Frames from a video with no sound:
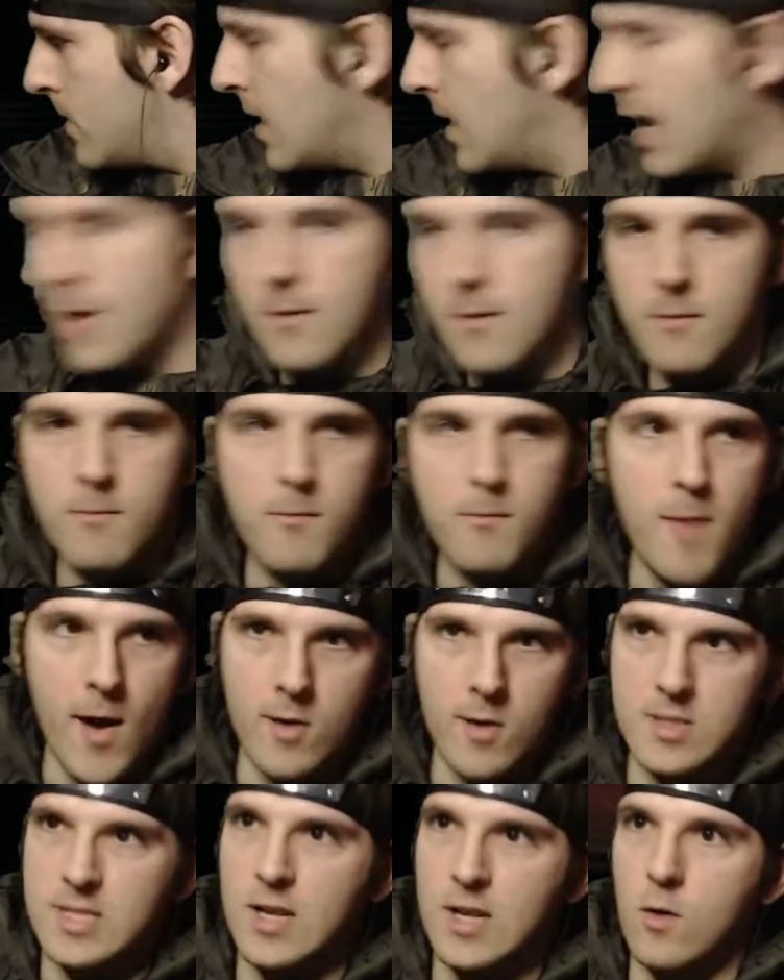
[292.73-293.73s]
And
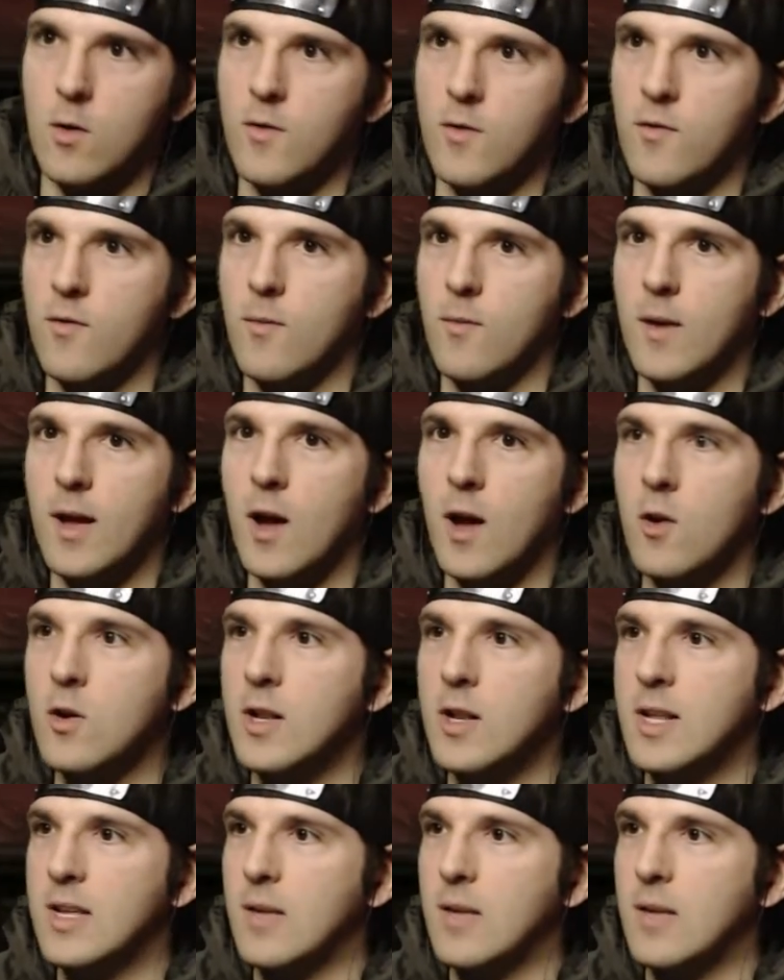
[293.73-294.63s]
Bells is now off of my... Oh, good.